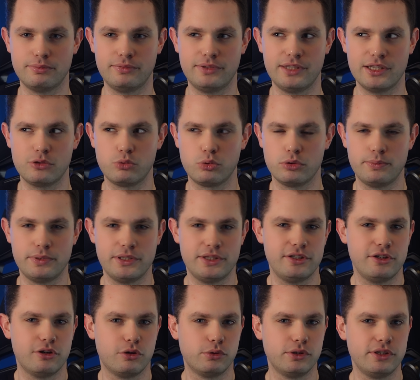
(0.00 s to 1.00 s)
that would be
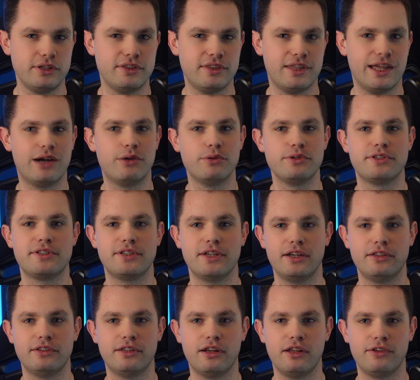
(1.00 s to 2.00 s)
the only
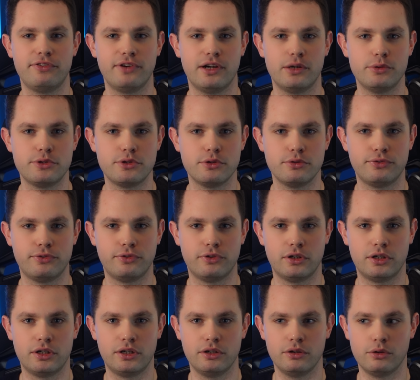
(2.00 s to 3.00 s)
downside that I found so
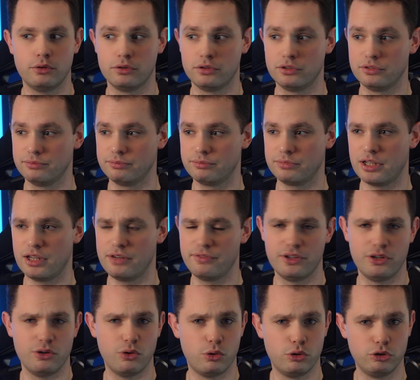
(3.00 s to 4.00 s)
far on kind
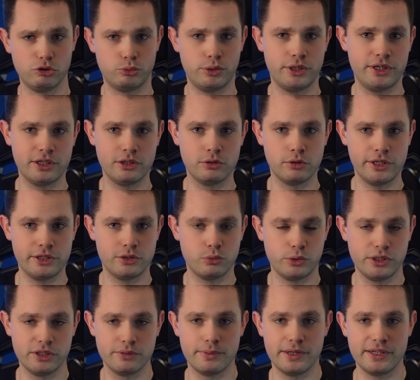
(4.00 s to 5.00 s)
of an already great
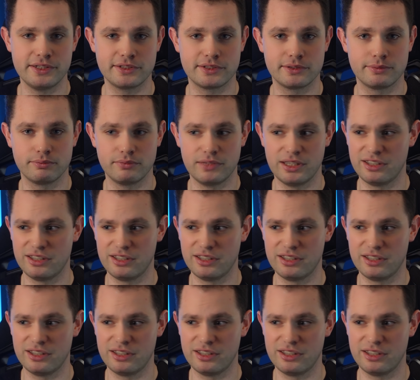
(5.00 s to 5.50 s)
wheelbase,